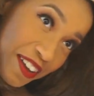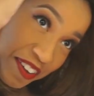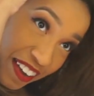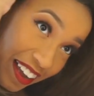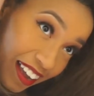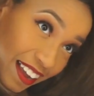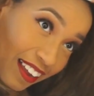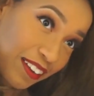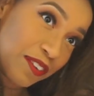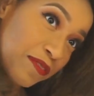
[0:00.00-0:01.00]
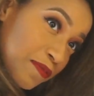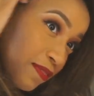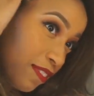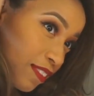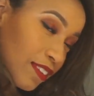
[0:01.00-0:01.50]
oh God.
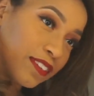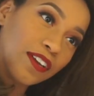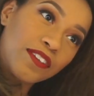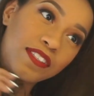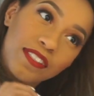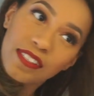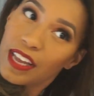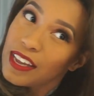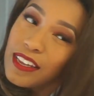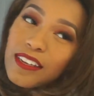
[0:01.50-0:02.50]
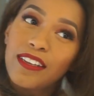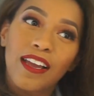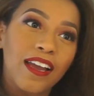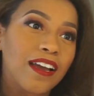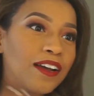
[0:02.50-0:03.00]
So just take it
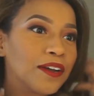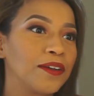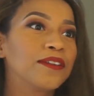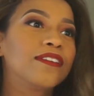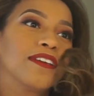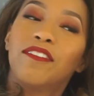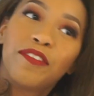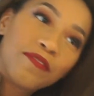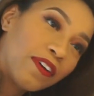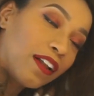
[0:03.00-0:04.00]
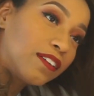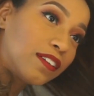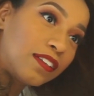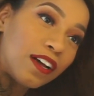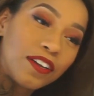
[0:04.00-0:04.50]
down. If you followed
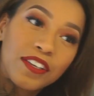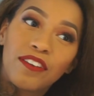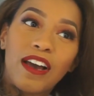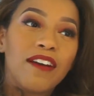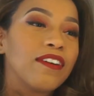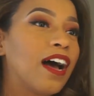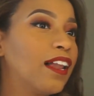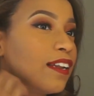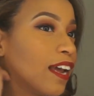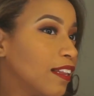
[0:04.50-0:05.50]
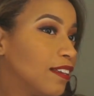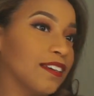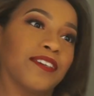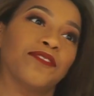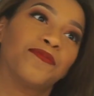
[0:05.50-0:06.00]
along, you have a holiday
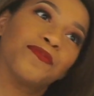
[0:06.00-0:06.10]
look.